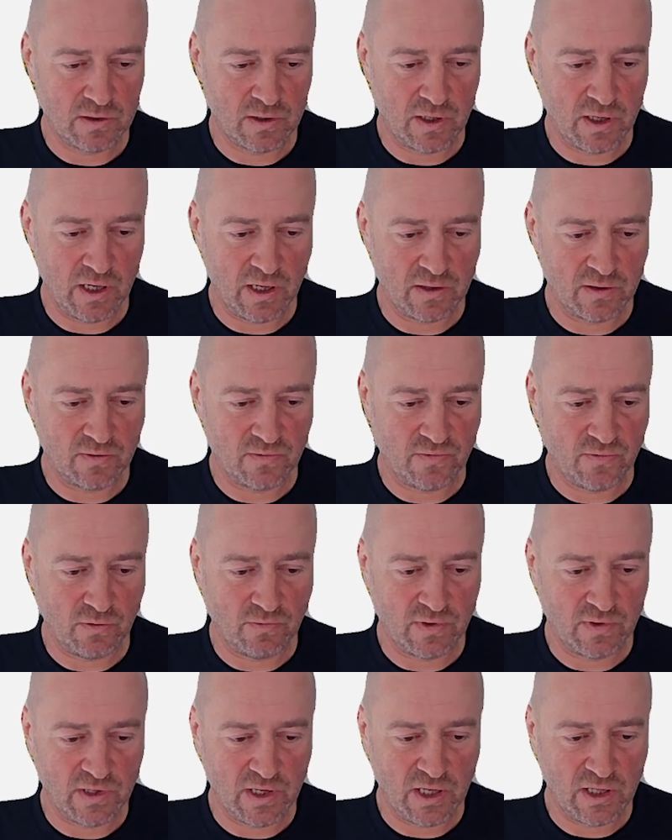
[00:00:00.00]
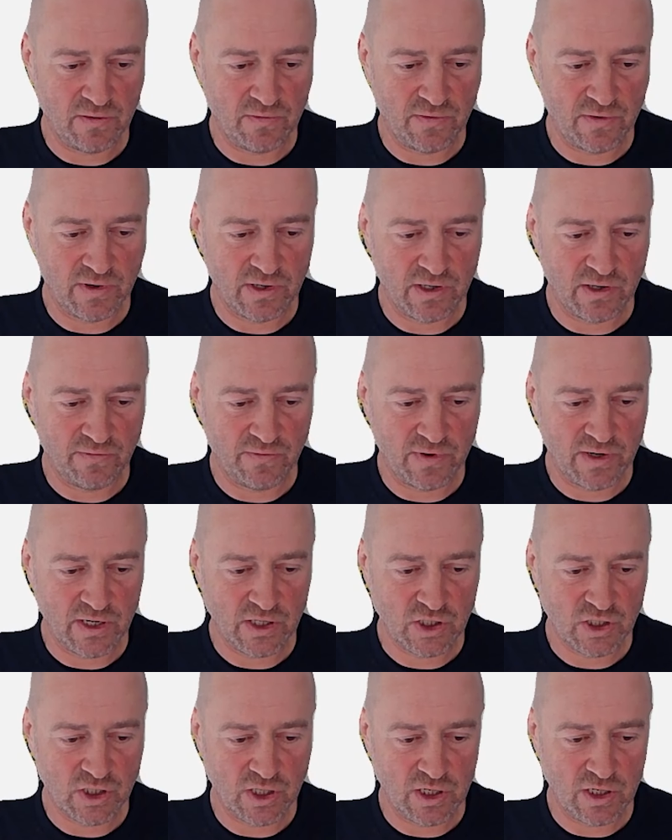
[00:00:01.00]
and for the data
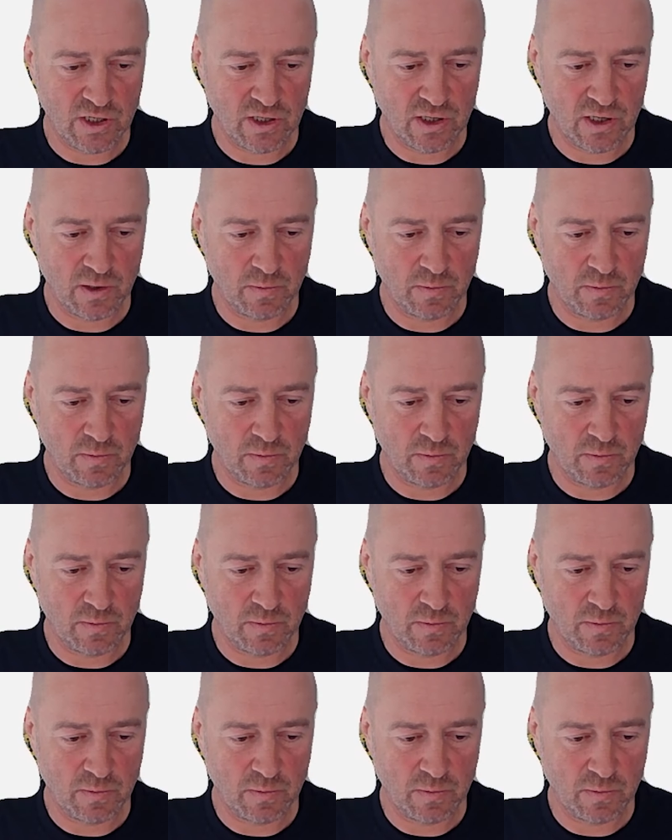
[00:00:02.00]
refresh here,